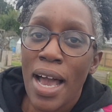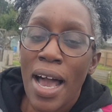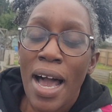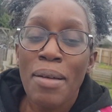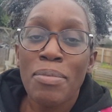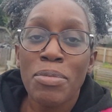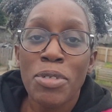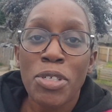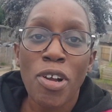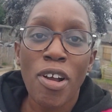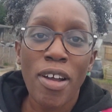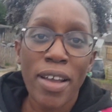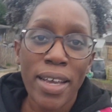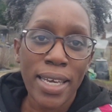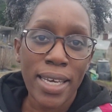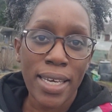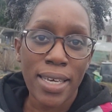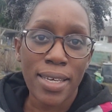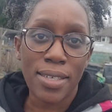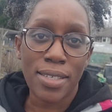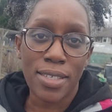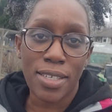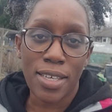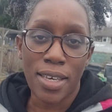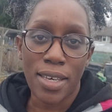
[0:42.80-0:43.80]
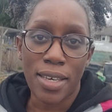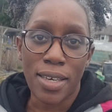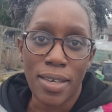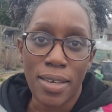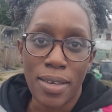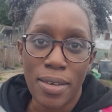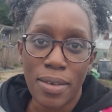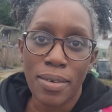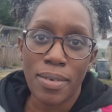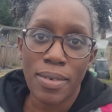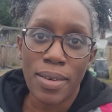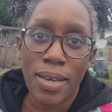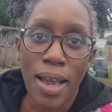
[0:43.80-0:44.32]
trying
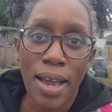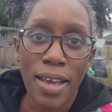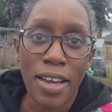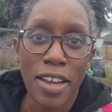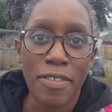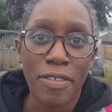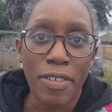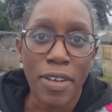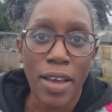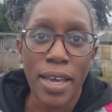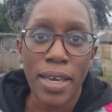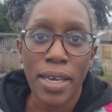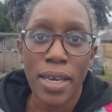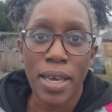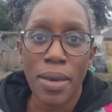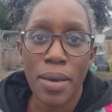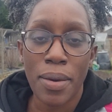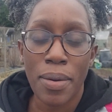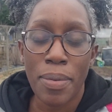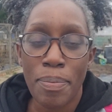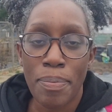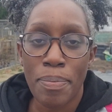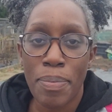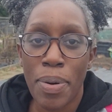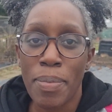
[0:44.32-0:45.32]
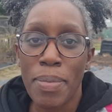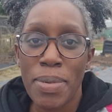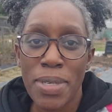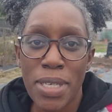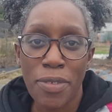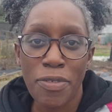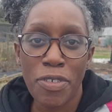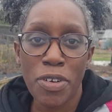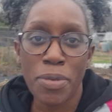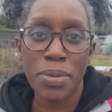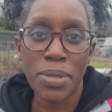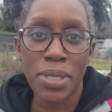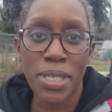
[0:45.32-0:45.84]
to kind of like put
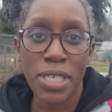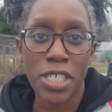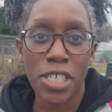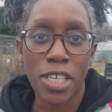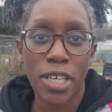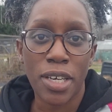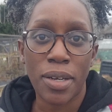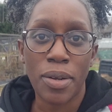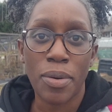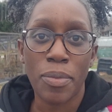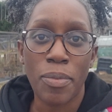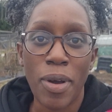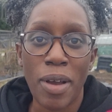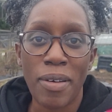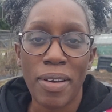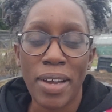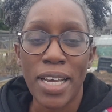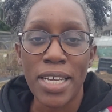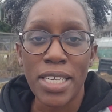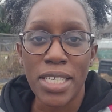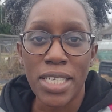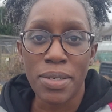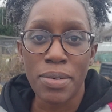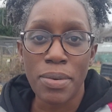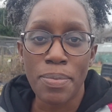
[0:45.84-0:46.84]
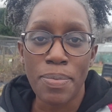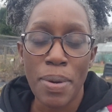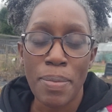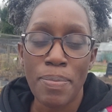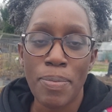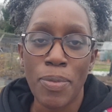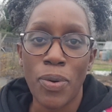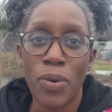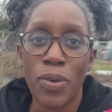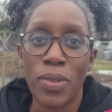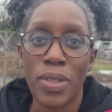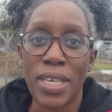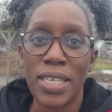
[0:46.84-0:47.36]
myself in a position where I can do a bit
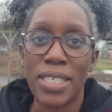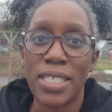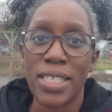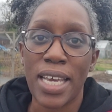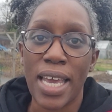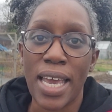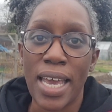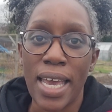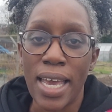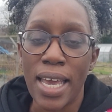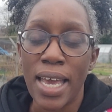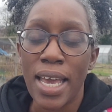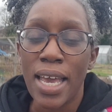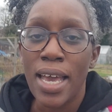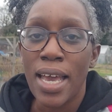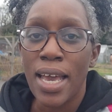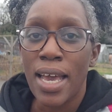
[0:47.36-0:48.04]
more this year,